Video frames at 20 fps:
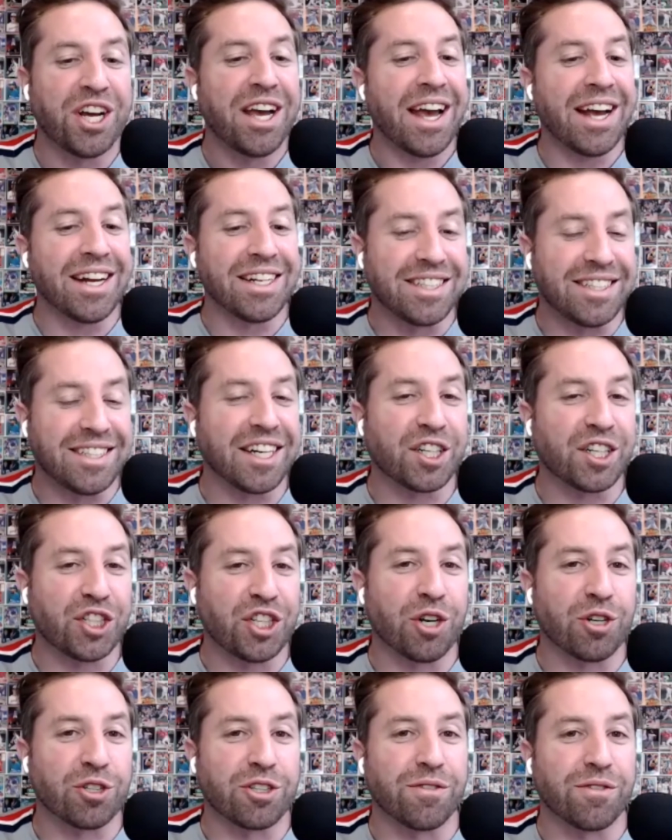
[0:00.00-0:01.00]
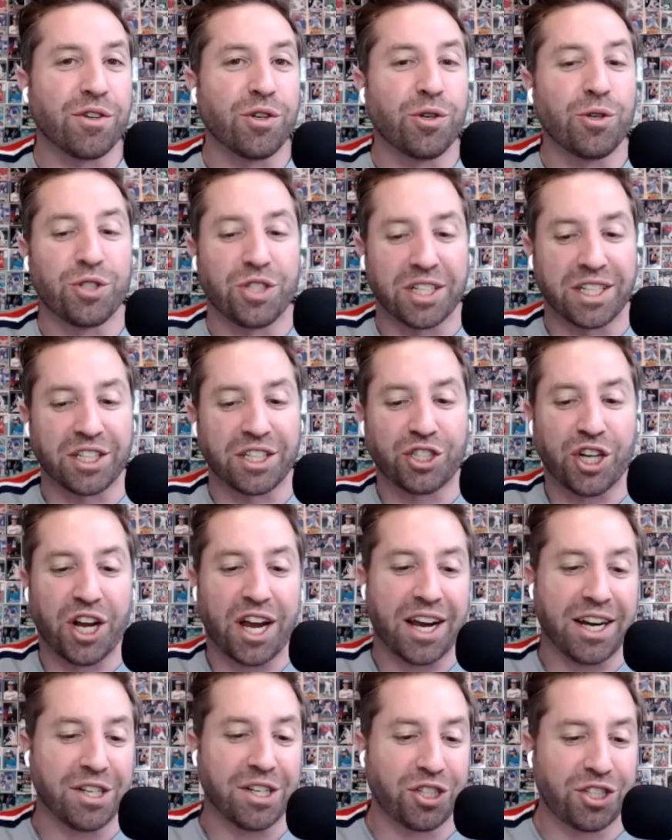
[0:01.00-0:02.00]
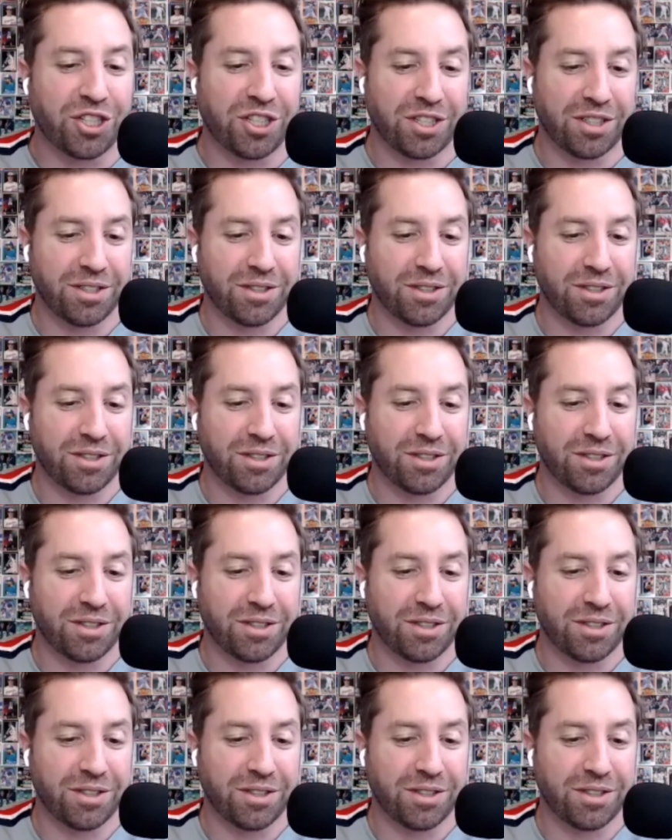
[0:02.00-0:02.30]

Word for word: and six years of losing has changed?